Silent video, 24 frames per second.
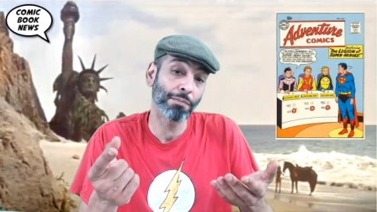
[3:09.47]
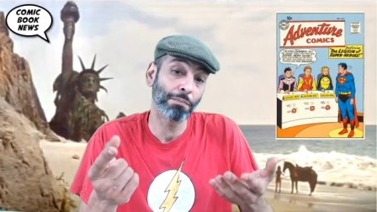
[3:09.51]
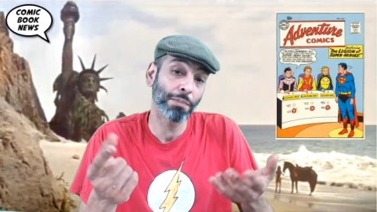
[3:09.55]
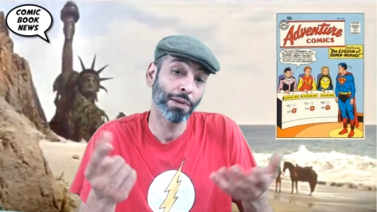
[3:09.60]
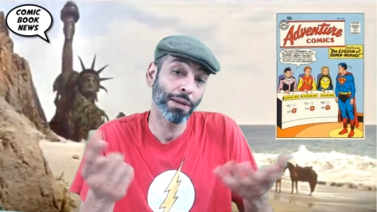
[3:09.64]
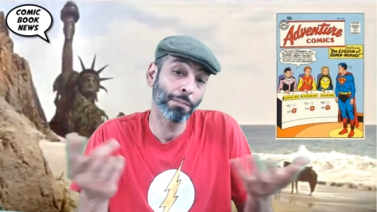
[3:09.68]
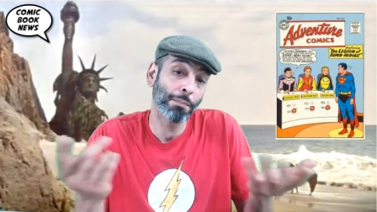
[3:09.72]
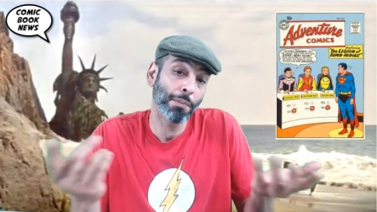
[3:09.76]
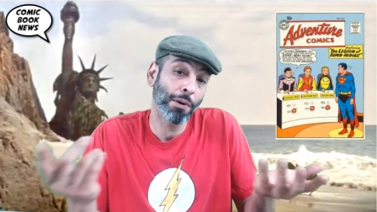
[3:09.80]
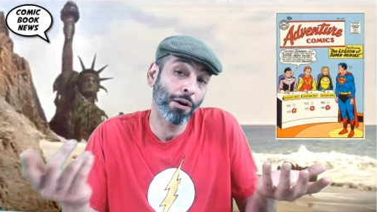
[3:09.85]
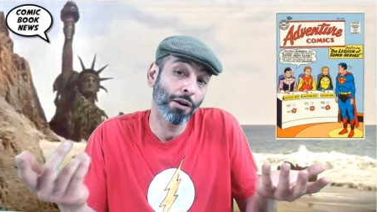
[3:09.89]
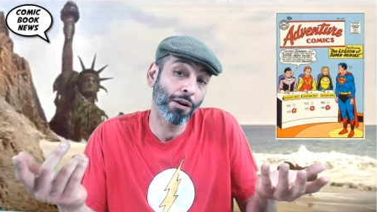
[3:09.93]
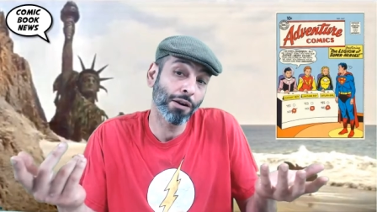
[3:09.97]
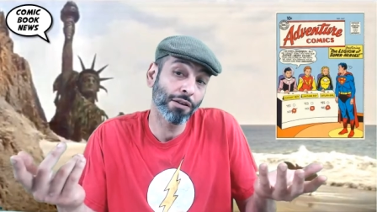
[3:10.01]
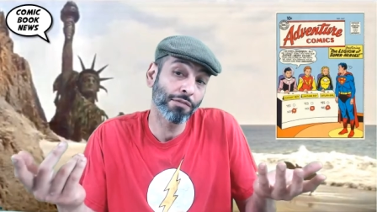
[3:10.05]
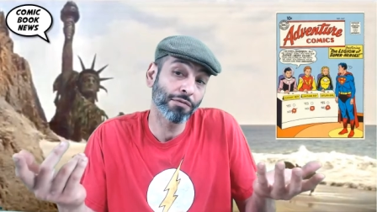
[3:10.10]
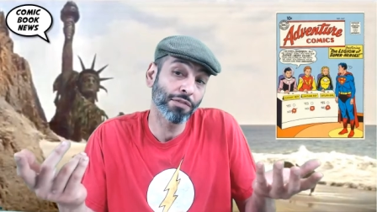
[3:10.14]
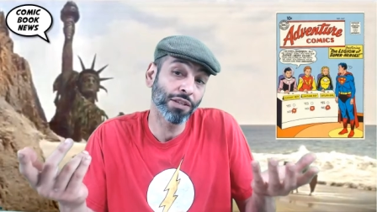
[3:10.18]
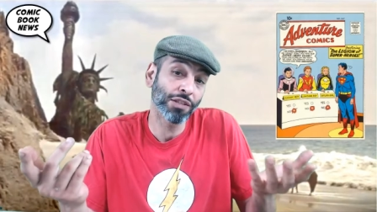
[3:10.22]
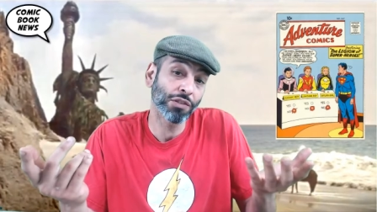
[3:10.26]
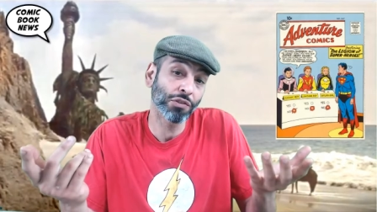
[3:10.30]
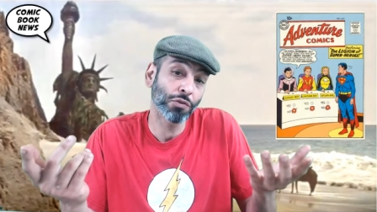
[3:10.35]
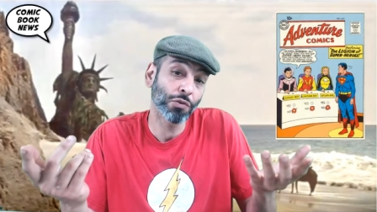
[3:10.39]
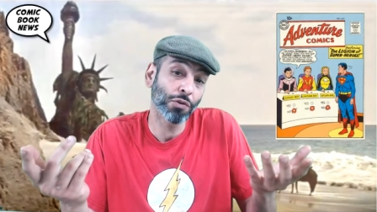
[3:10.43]
be a part of
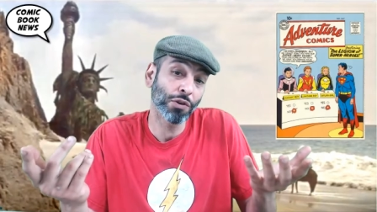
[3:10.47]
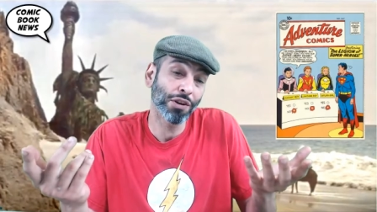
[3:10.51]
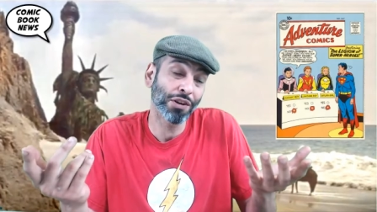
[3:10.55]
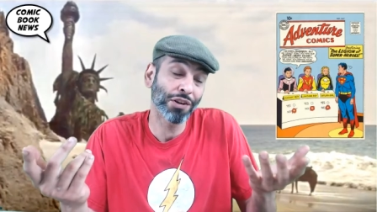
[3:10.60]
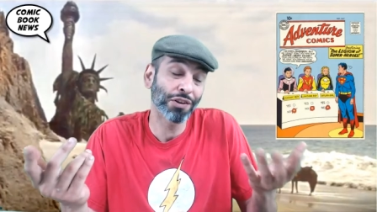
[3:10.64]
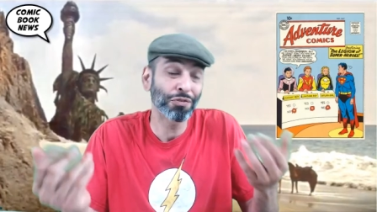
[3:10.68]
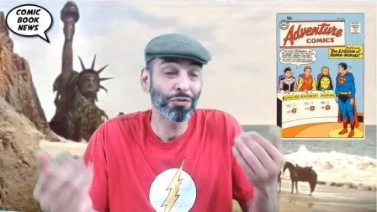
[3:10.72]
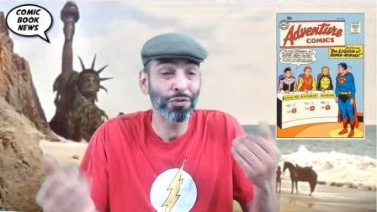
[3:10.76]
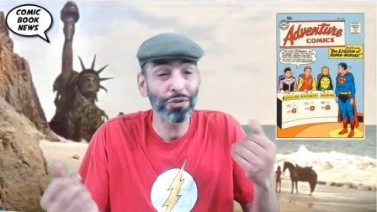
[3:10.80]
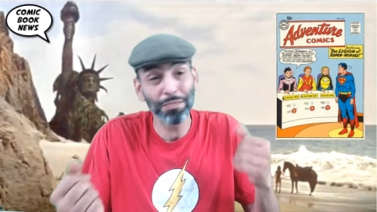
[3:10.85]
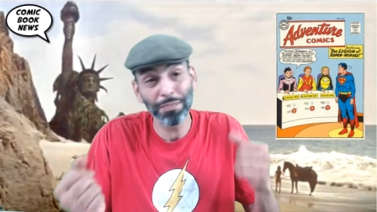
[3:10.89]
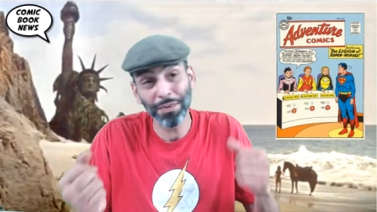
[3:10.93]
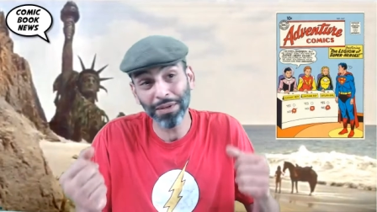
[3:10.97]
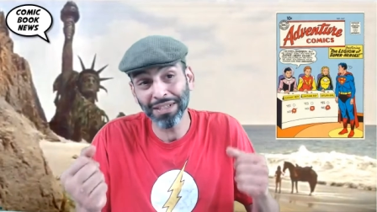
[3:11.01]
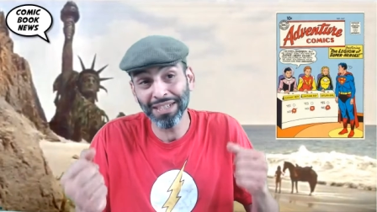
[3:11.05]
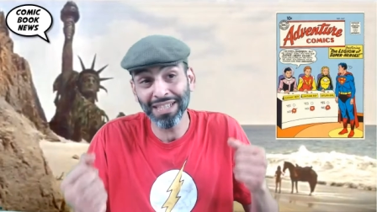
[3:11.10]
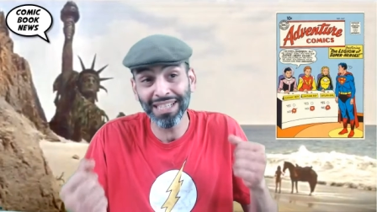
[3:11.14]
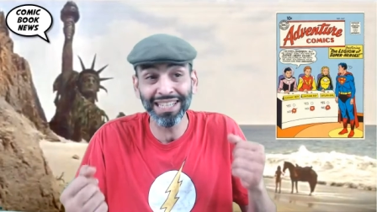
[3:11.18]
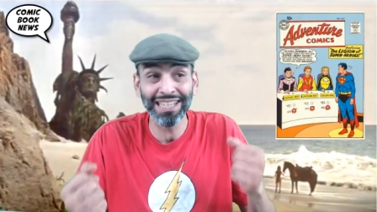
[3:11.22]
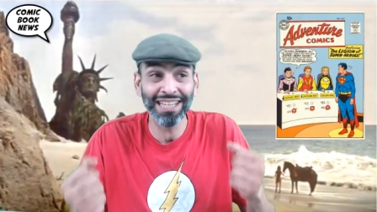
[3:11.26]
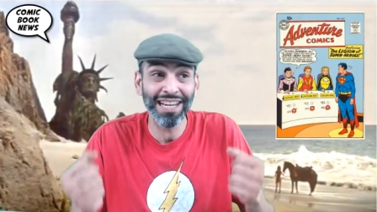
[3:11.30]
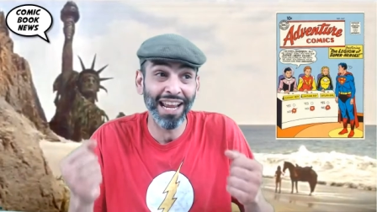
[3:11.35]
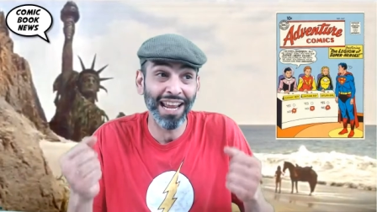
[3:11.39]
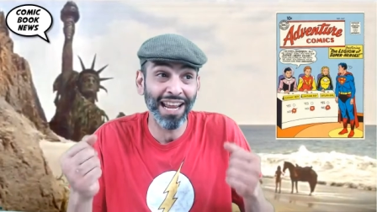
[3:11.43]
this sort of group of
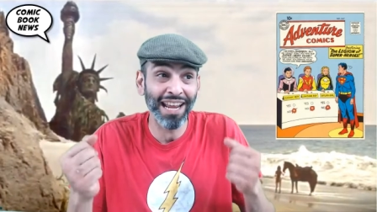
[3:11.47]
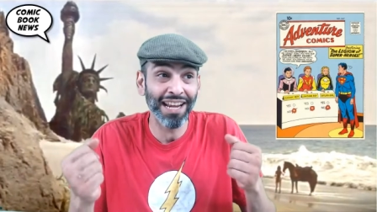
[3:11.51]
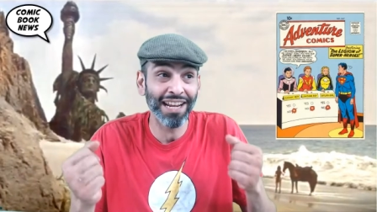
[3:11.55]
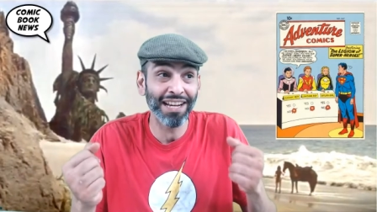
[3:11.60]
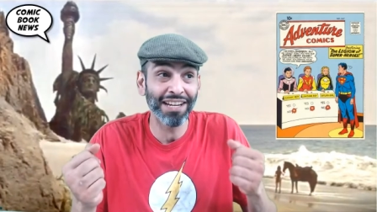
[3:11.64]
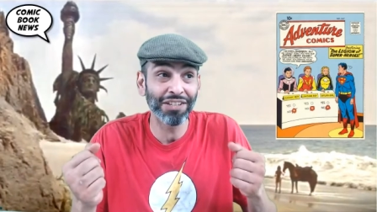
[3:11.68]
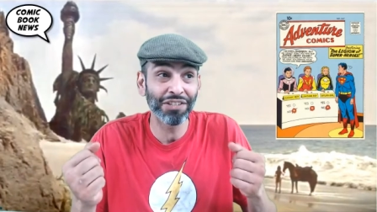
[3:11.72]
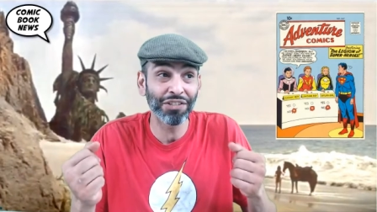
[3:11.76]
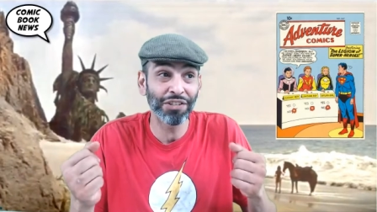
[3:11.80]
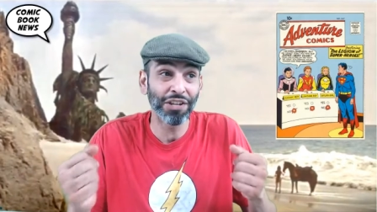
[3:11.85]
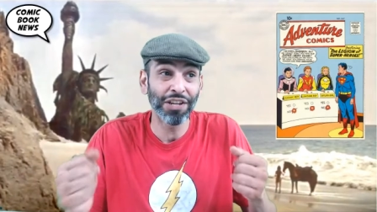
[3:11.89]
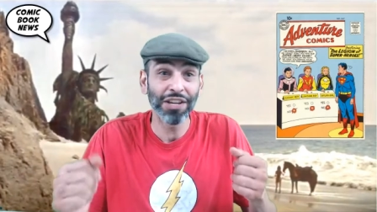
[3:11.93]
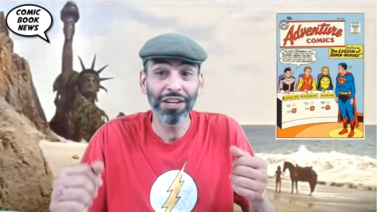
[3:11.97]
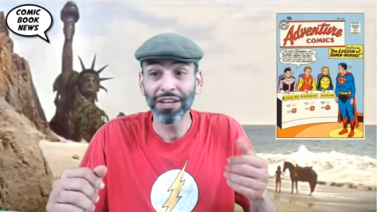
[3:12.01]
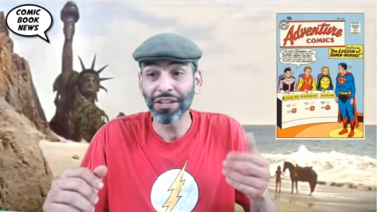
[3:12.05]
teenage